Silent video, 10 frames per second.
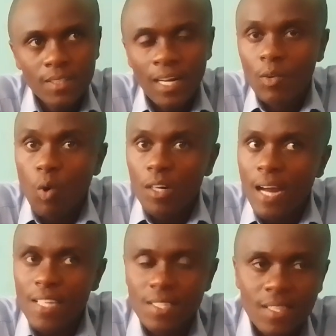And what
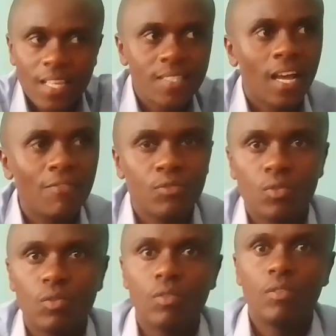does this have
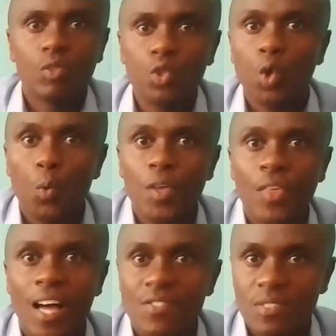to do with
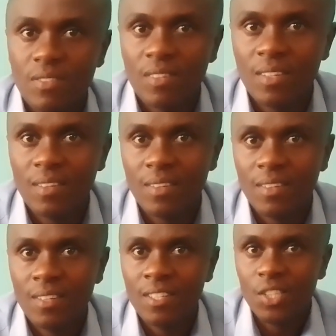us?
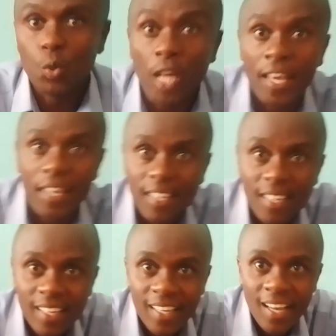Today,
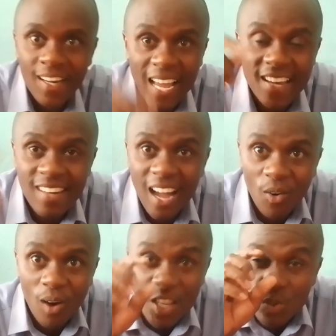right
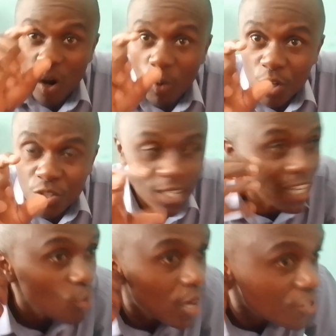now, as you are watching
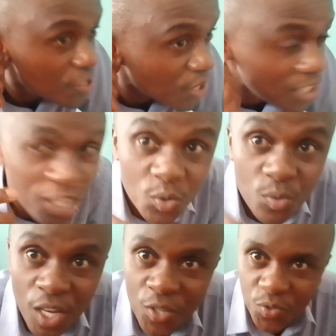and you are listening to
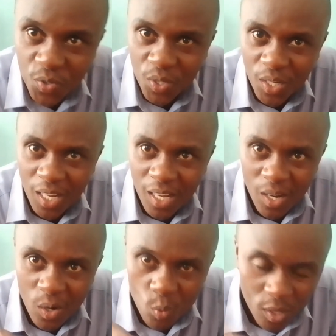this,
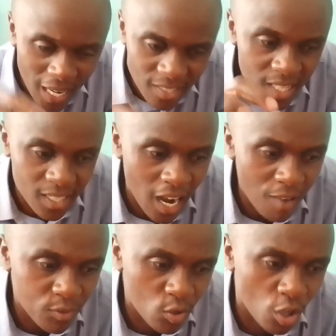what does it
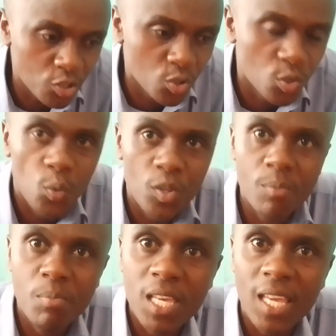have got to do with
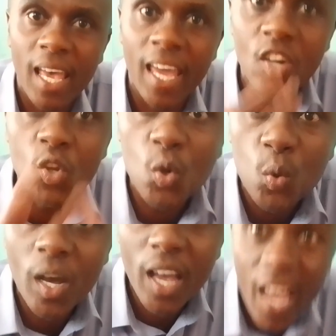me and
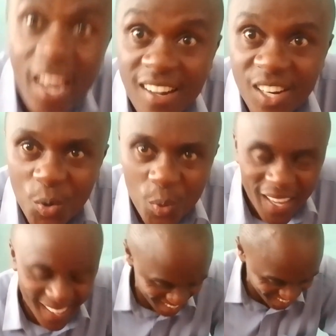you
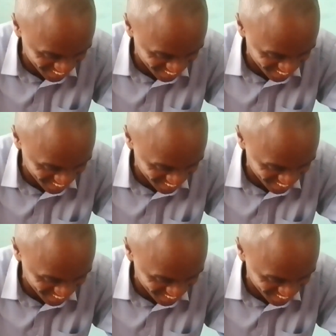anyway?